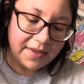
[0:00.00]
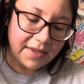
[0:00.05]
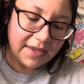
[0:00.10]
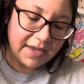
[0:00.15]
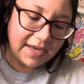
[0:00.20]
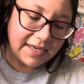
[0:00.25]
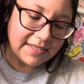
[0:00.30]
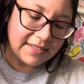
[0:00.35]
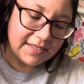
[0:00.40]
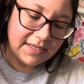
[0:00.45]

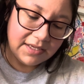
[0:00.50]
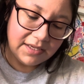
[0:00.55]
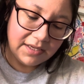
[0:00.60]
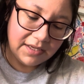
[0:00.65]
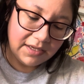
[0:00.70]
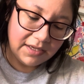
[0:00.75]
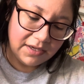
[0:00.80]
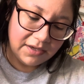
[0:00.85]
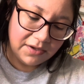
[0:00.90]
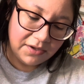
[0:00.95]
I
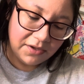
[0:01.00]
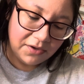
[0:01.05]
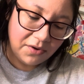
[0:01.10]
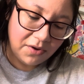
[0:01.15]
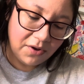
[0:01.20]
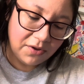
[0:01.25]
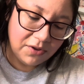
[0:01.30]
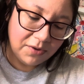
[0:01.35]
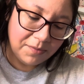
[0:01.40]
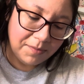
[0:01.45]
see, you know,
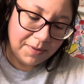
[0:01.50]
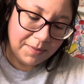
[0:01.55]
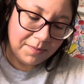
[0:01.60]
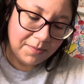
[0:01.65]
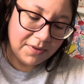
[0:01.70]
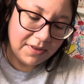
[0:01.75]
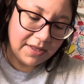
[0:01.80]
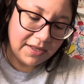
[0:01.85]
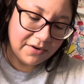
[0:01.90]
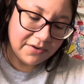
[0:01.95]
all the people
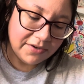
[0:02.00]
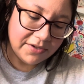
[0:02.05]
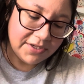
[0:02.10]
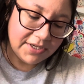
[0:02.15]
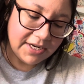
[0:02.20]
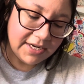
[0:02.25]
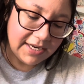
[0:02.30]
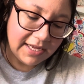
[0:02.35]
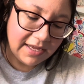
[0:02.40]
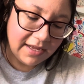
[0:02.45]
that are
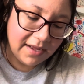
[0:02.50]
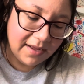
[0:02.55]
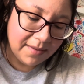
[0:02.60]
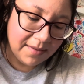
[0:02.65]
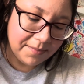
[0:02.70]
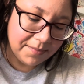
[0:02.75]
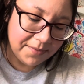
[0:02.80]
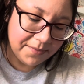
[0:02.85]
standing up